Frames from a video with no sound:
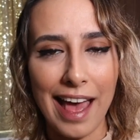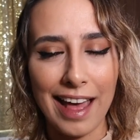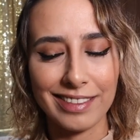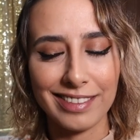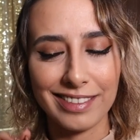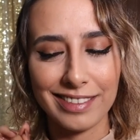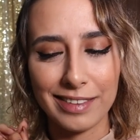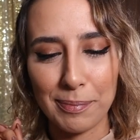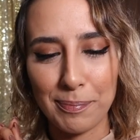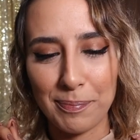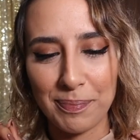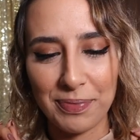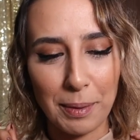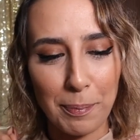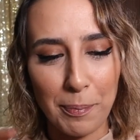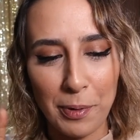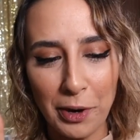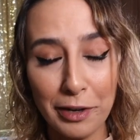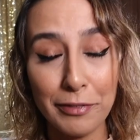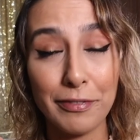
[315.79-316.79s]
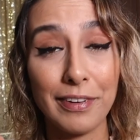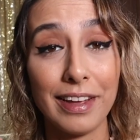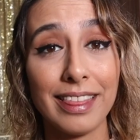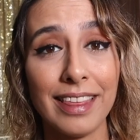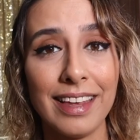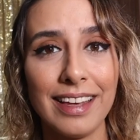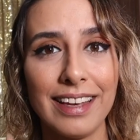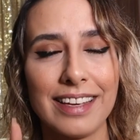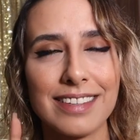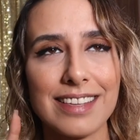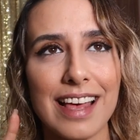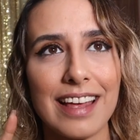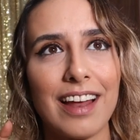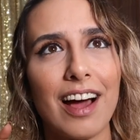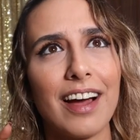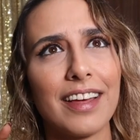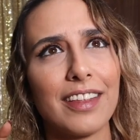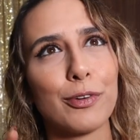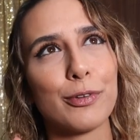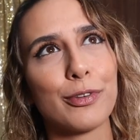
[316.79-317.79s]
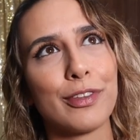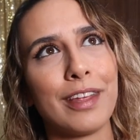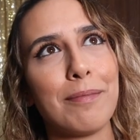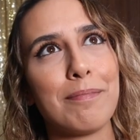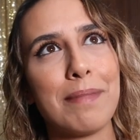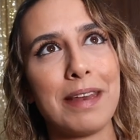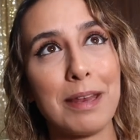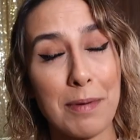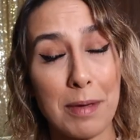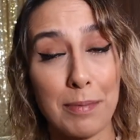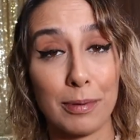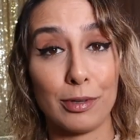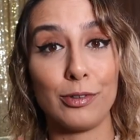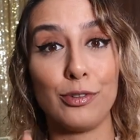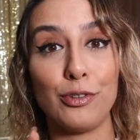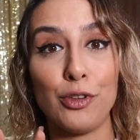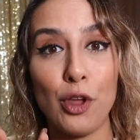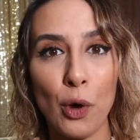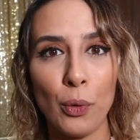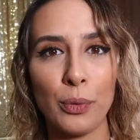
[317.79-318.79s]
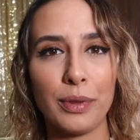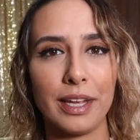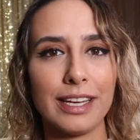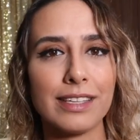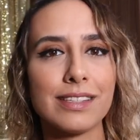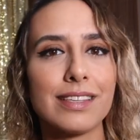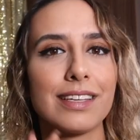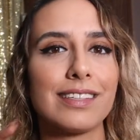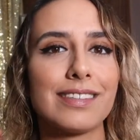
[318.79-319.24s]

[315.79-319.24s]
And the, the perfect thing is, and I don't think many people know this,